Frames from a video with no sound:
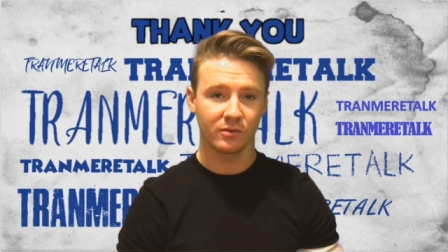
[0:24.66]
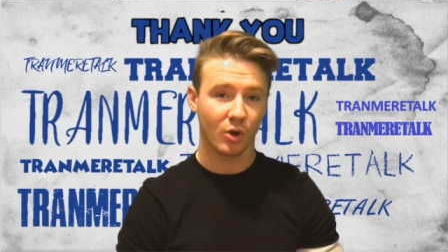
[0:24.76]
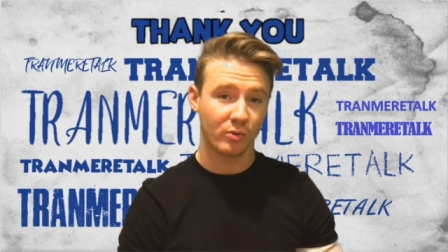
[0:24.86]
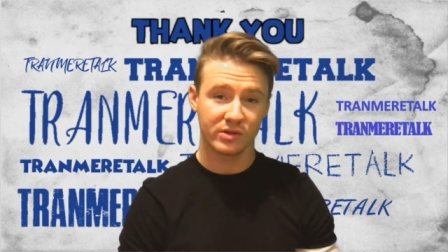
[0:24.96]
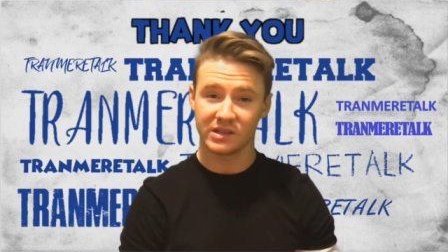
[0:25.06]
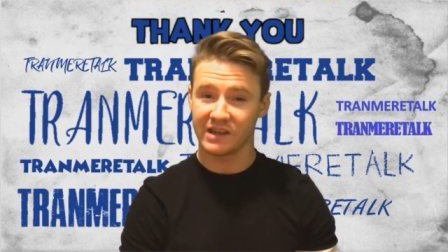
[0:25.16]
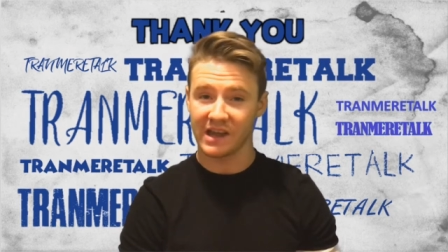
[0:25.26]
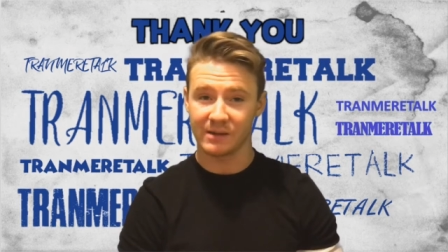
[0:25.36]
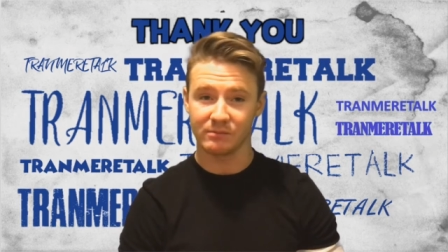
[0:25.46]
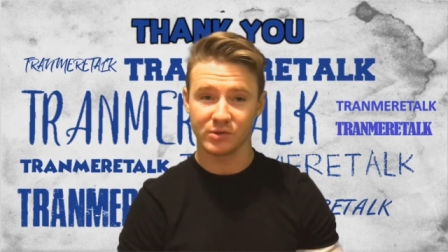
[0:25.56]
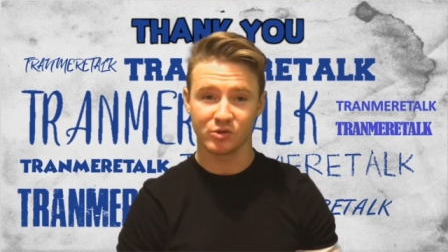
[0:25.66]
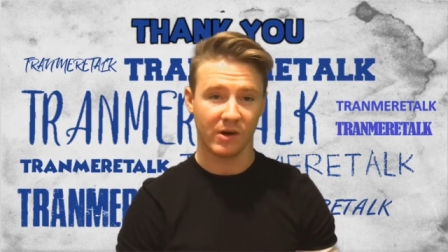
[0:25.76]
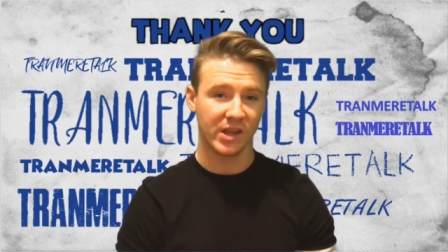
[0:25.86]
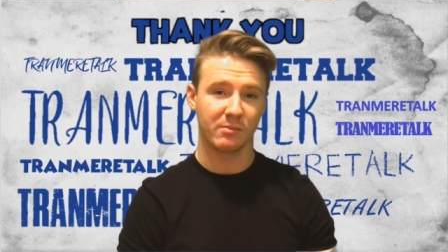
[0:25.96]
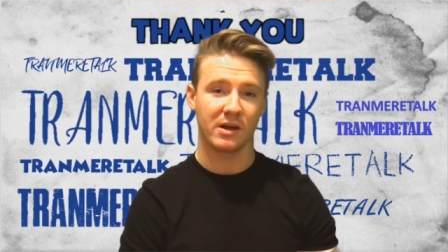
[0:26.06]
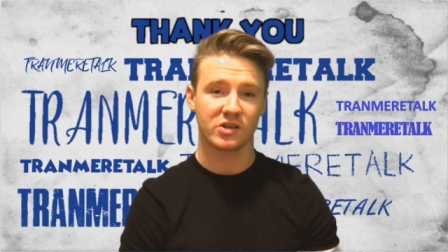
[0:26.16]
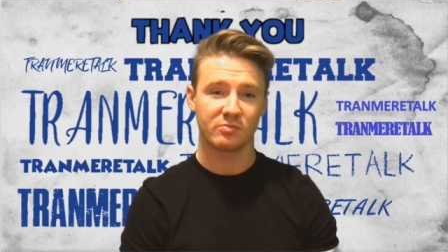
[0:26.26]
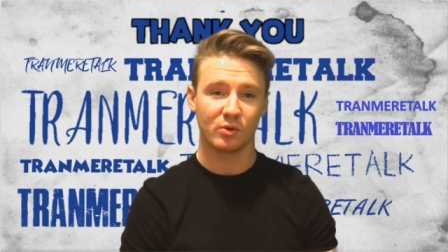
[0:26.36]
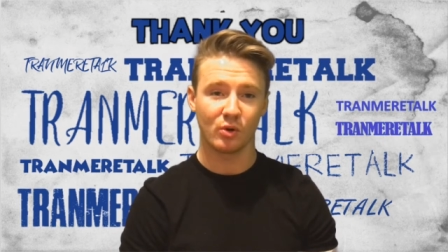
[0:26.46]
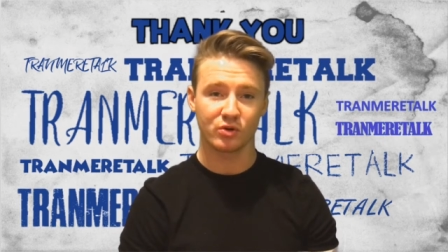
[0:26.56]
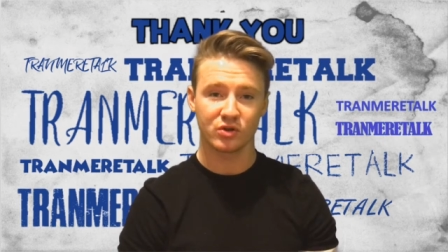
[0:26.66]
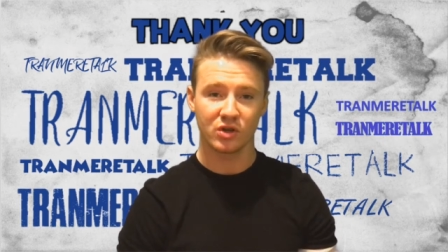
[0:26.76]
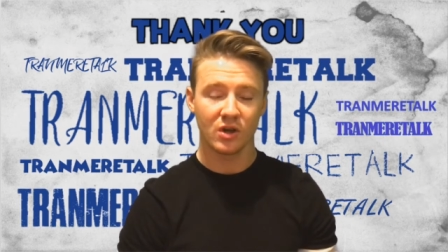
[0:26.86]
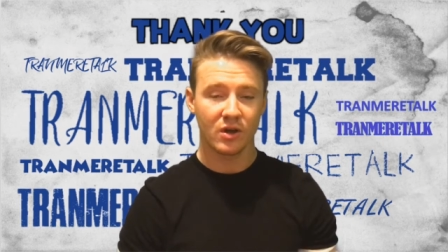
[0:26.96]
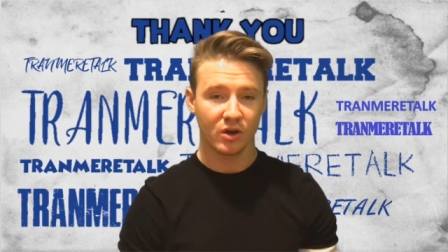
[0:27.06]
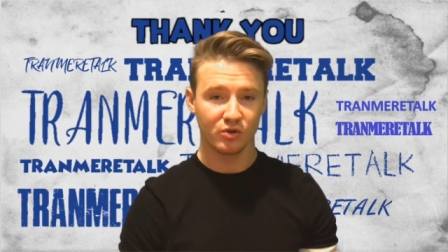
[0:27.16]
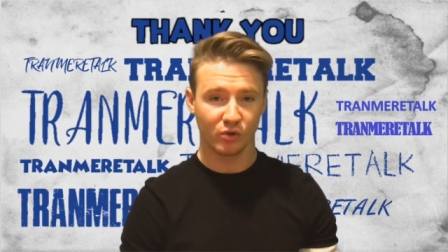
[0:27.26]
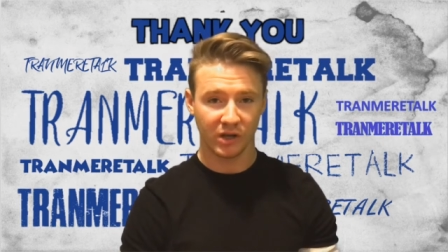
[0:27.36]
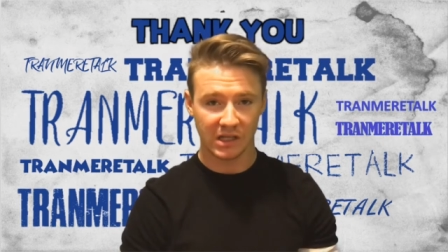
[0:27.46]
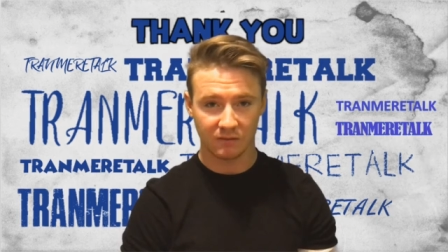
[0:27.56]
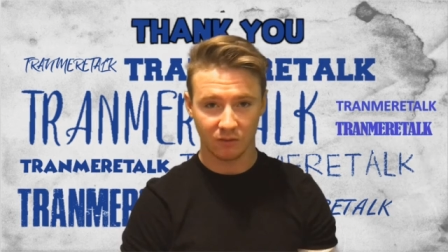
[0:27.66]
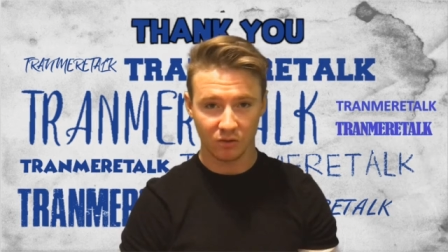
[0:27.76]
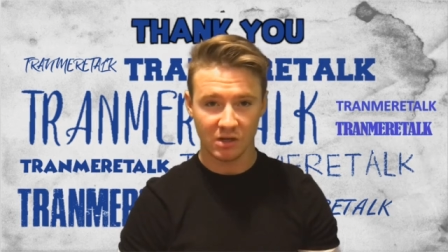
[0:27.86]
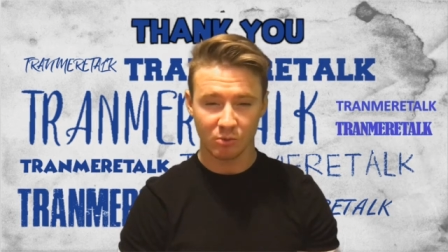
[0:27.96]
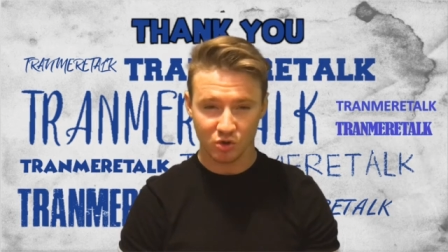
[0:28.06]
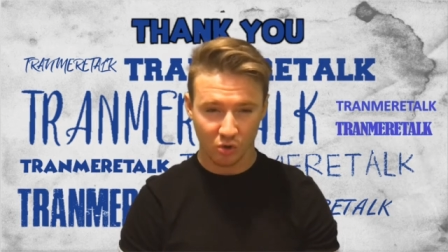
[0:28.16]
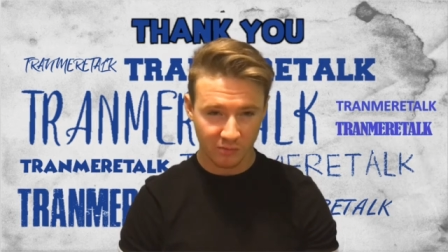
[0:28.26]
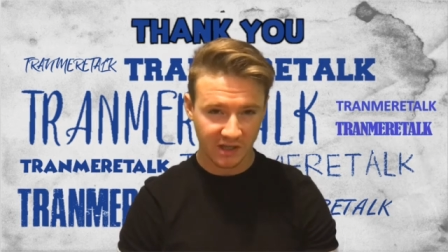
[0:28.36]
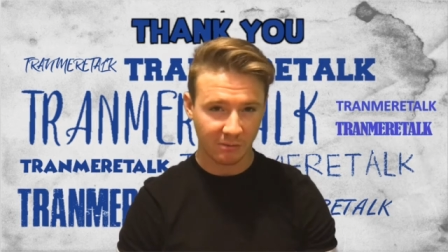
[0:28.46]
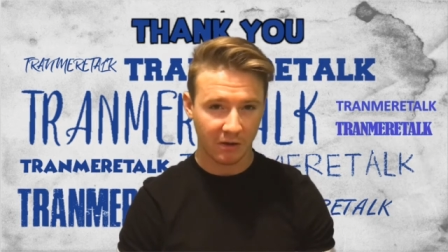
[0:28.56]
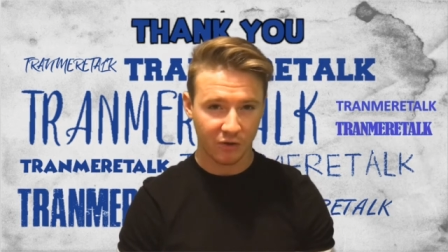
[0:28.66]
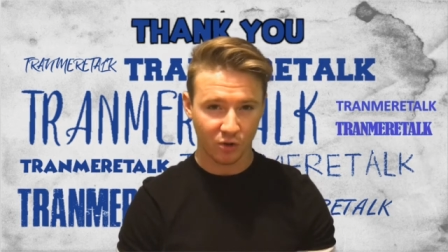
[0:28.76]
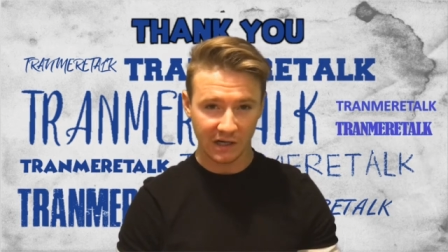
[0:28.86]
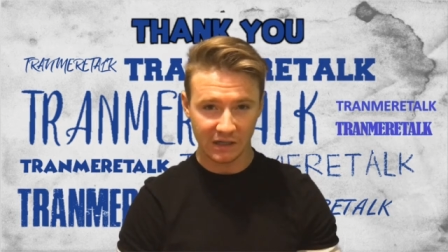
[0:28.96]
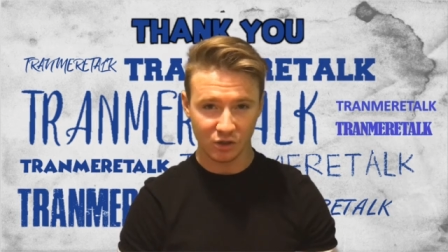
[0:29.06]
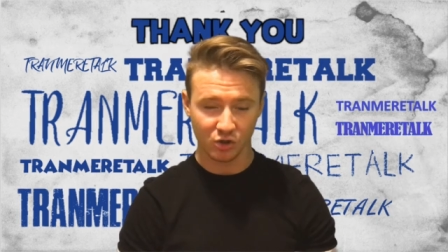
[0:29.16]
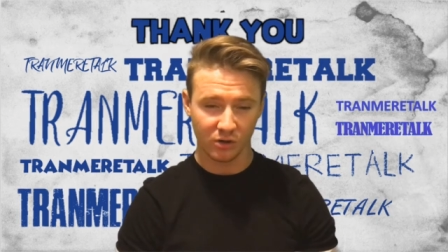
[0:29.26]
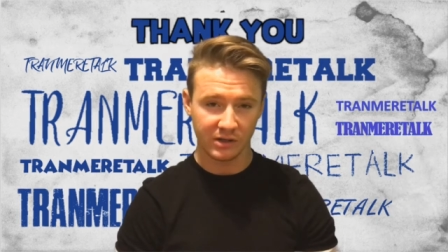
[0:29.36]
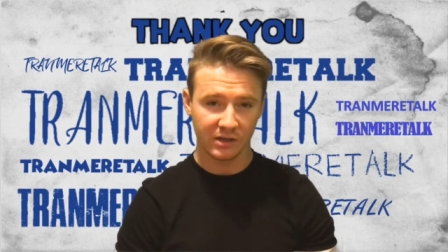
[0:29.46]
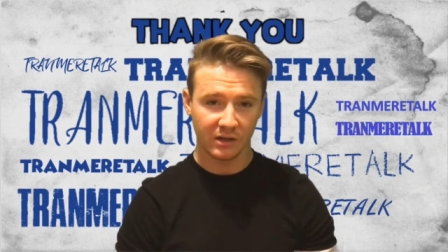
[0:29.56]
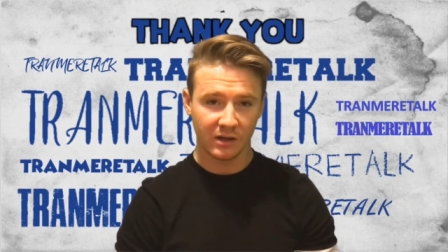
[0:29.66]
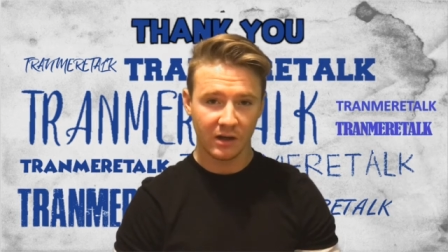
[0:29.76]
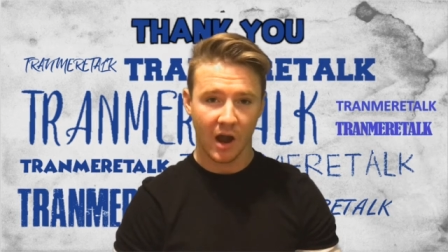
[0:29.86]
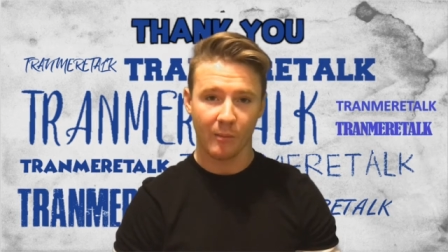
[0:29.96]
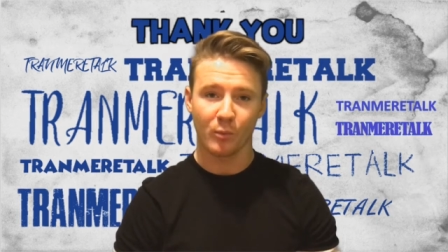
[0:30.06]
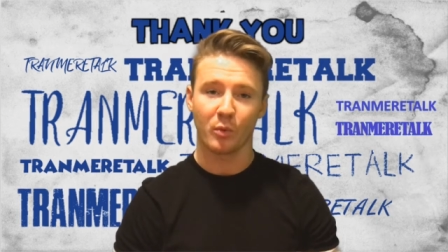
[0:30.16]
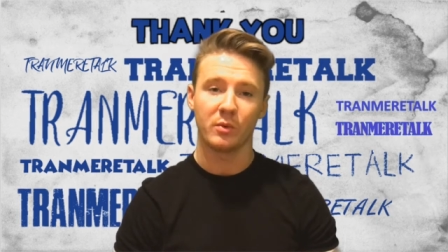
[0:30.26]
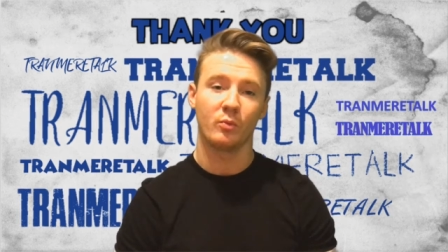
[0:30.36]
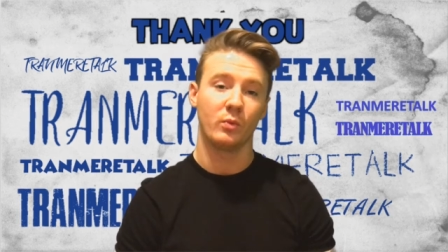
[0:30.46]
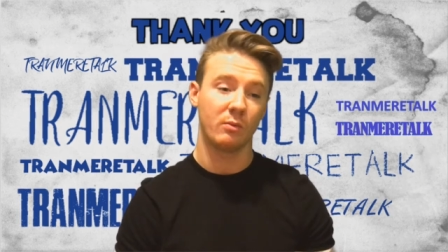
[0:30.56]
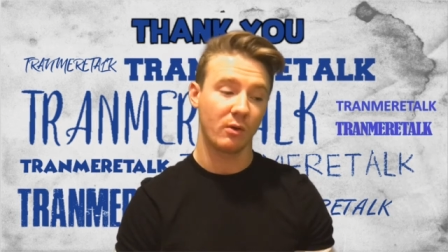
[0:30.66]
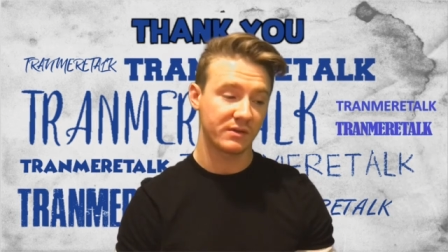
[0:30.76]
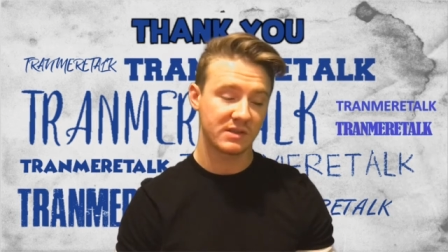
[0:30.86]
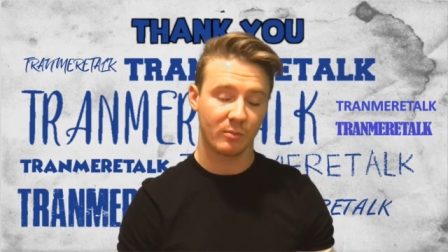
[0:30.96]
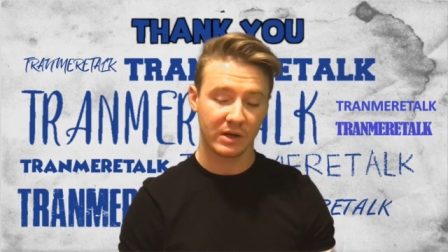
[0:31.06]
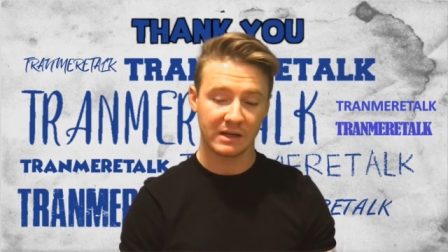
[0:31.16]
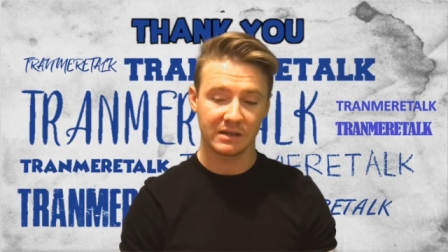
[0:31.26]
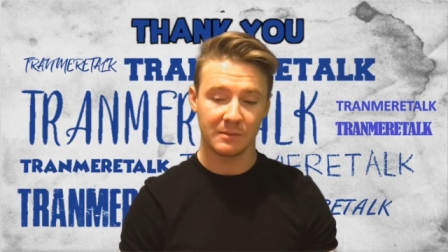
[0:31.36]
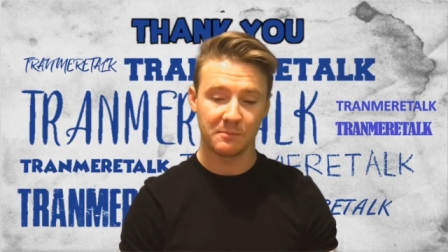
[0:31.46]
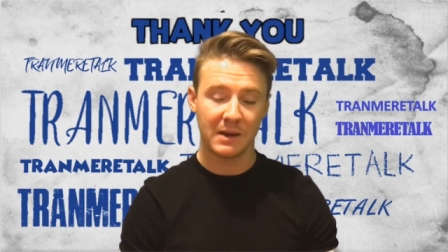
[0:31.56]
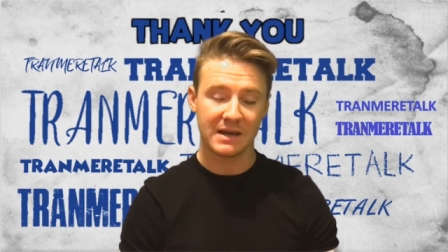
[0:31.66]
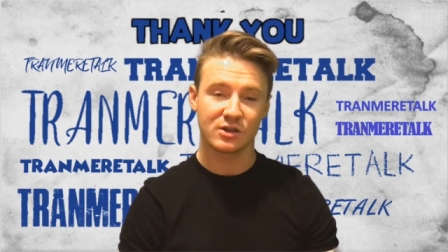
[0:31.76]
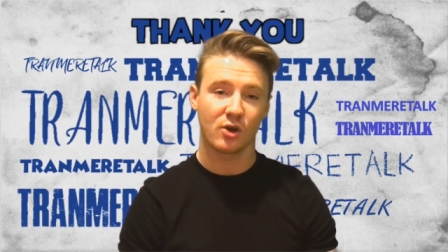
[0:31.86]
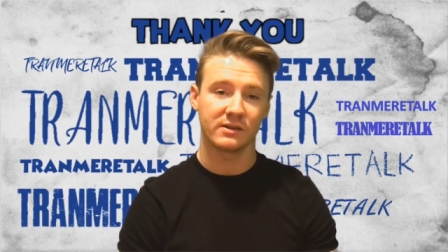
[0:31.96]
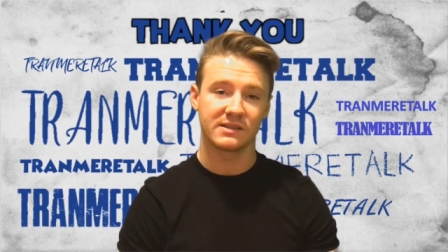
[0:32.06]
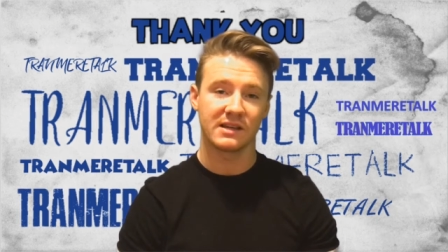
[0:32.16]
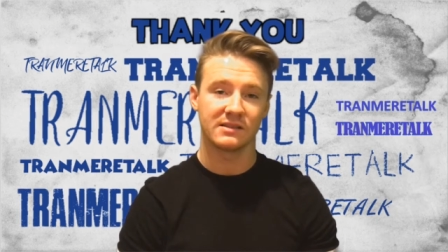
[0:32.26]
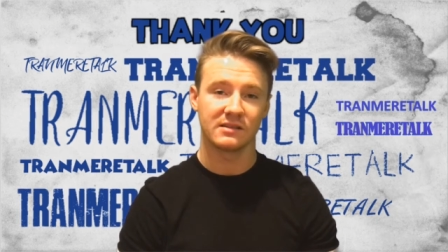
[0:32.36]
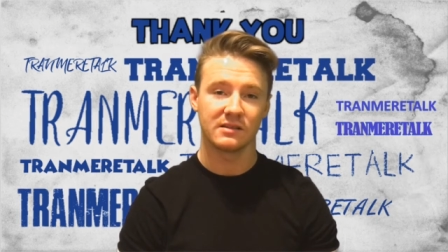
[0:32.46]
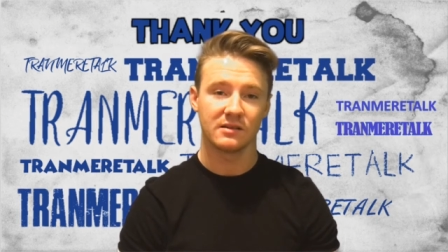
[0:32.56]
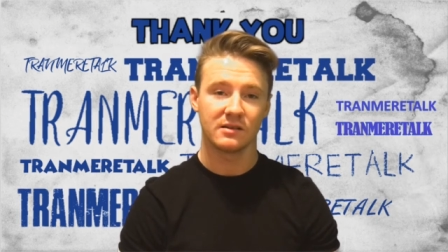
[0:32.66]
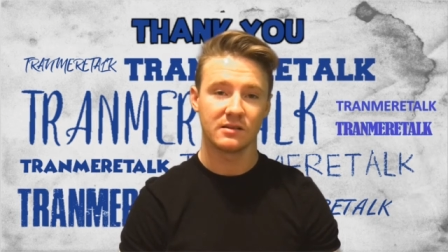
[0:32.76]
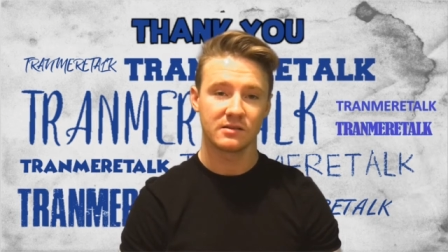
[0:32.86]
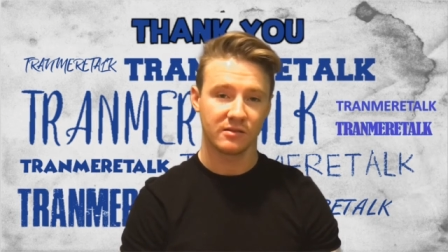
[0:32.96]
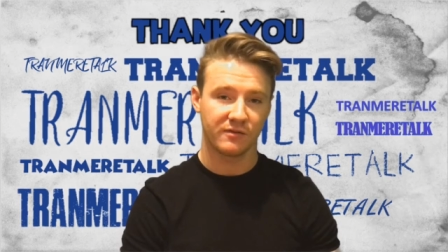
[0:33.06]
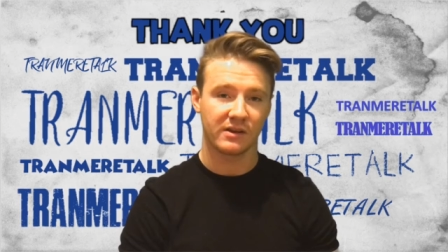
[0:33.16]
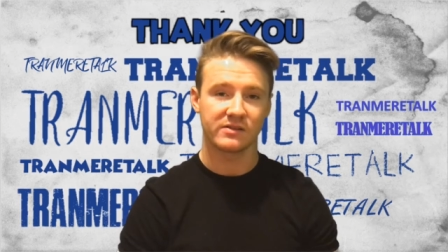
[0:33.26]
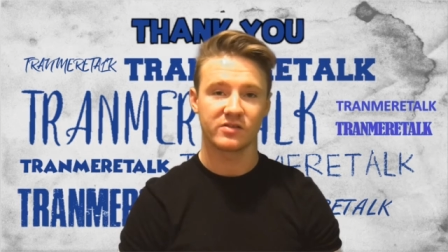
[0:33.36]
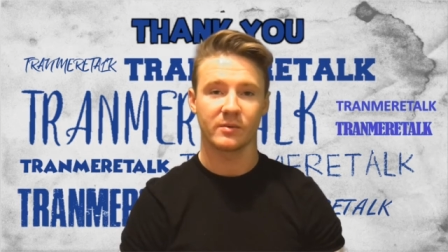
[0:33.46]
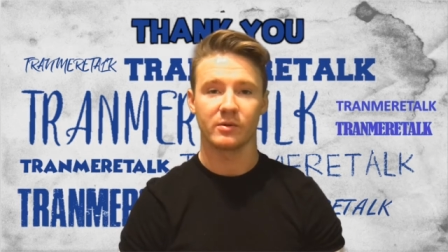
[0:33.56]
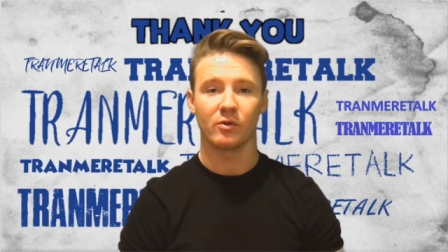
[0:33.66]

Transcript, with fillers: Going to the games, writing the match reports, conducting interviews, it was something that we thoroughly enjoyed and we, we want to bring the best content to the fans of Tranmere